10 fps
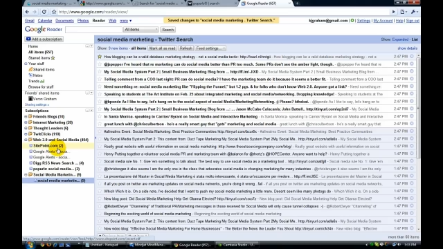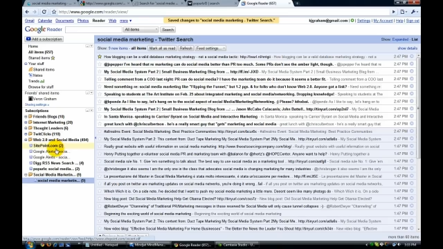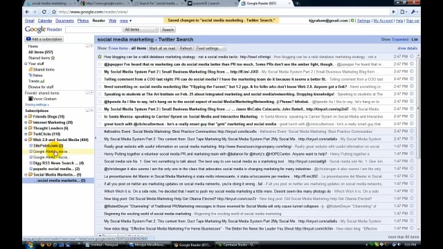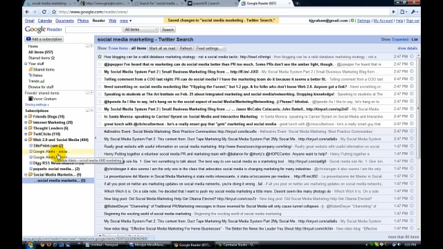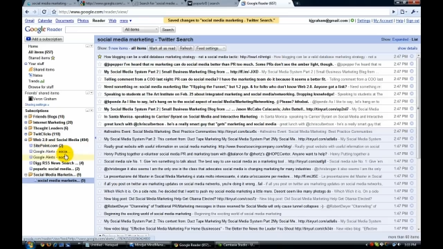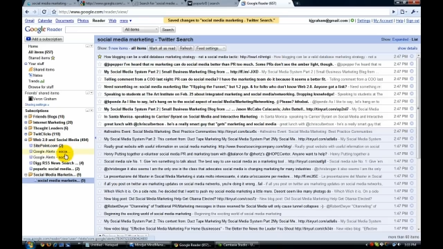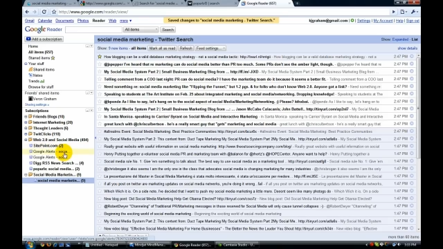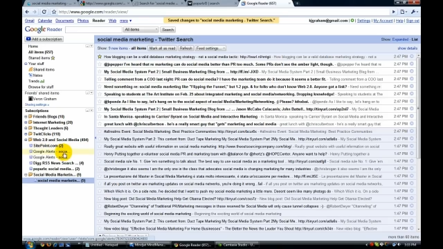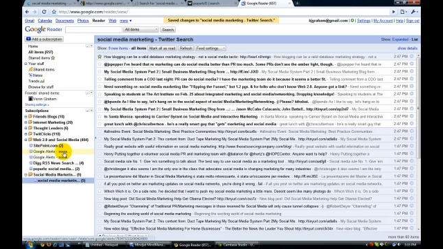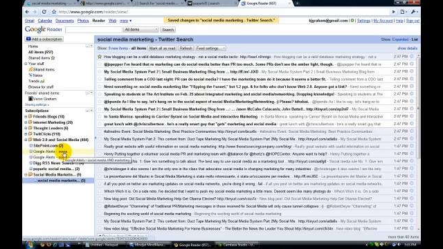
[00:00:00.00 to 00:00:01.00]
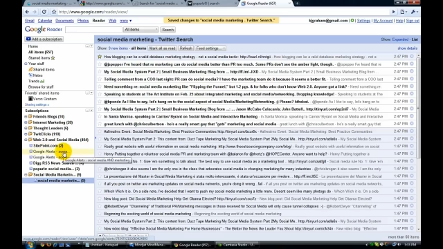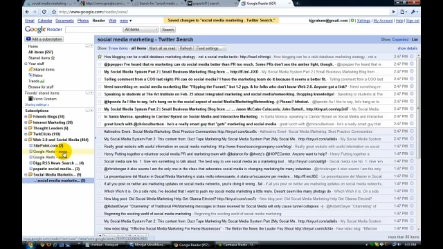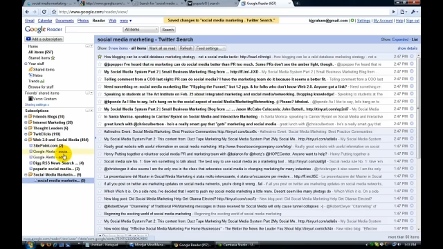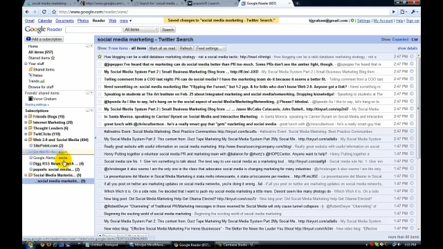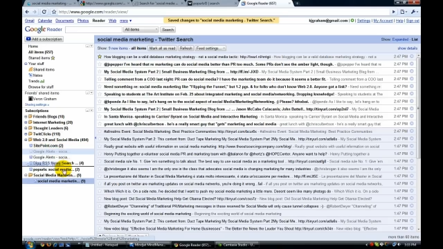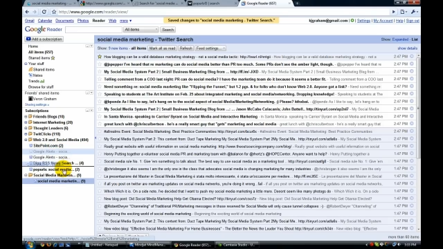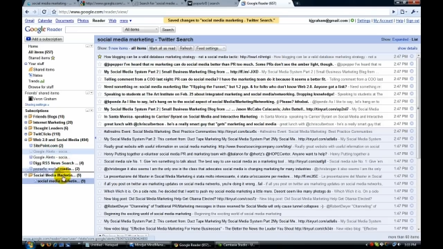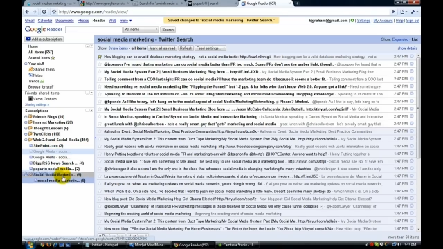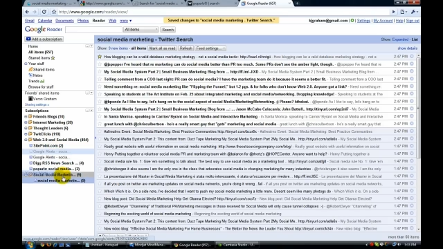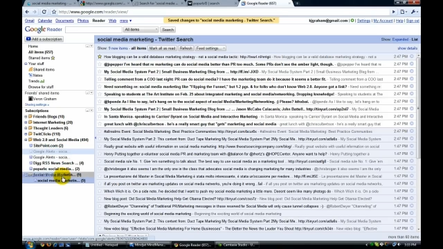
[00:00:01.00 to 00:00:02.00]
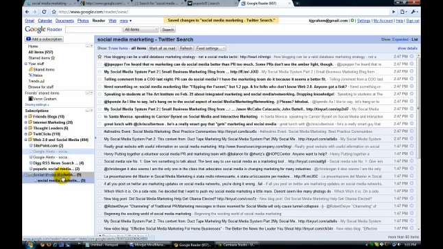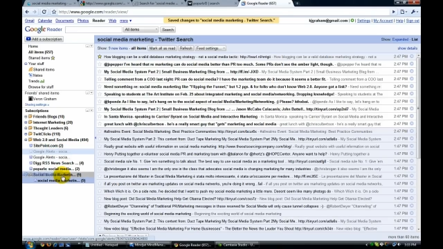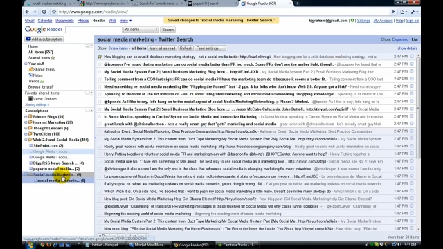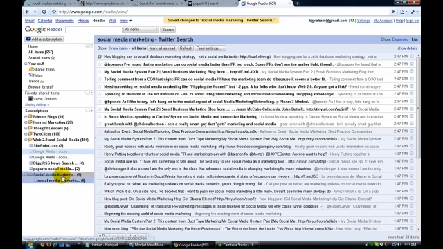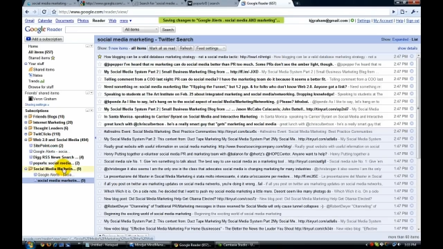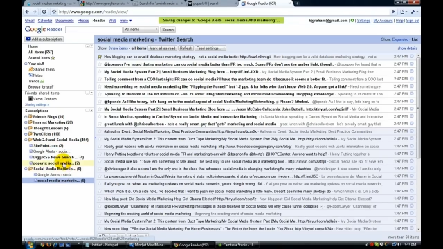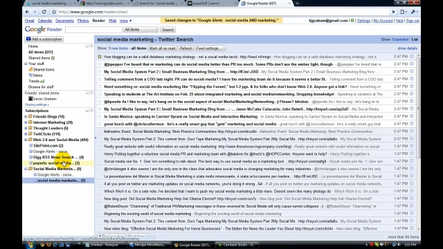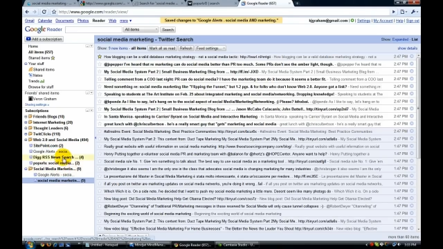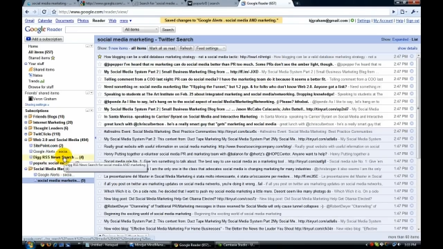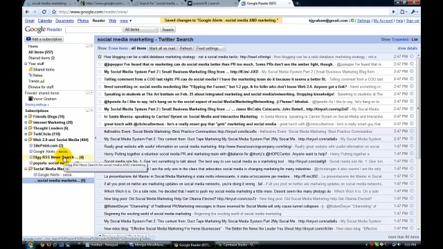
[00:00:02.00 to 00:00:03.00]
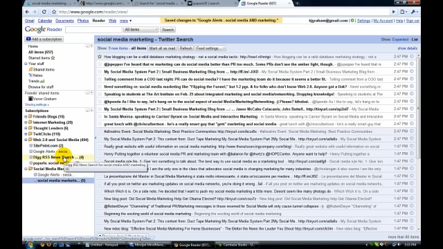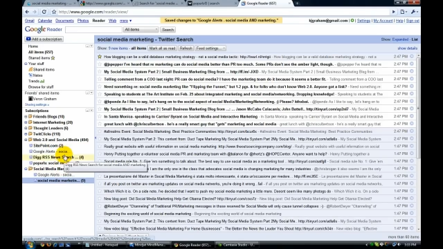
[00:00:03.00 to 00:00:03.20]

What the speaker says: [unreadable: no face in view]